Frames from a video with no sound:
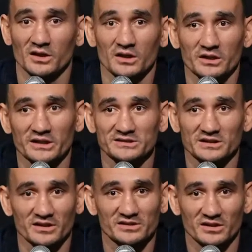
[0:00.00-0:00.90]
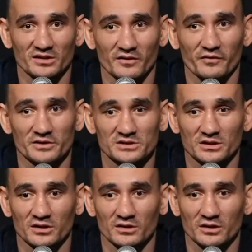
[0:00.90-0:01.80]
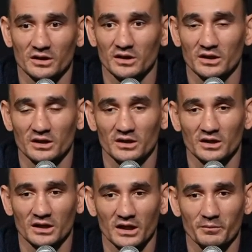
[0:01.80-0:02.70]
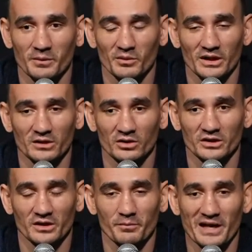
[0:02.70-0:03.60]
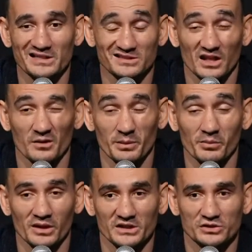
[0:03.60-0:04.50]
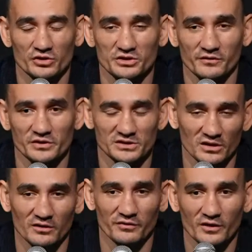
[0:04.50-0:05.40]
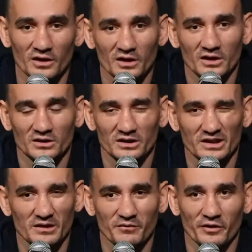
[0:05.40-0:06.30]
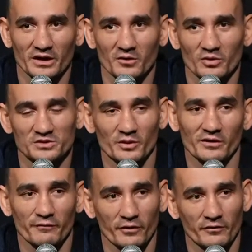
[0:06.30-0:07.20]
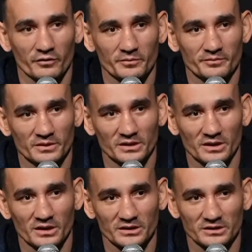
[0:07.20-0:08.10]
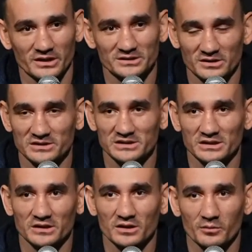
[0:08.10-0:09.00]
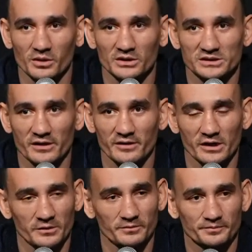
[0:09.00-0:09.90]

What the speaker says: You guys get to see the difference, you know. A lot of people like looking in the past, a lot of people like searching for stuff. They keep forgetting what's right in front of them, you know, and you guys are going to see come Saturday night.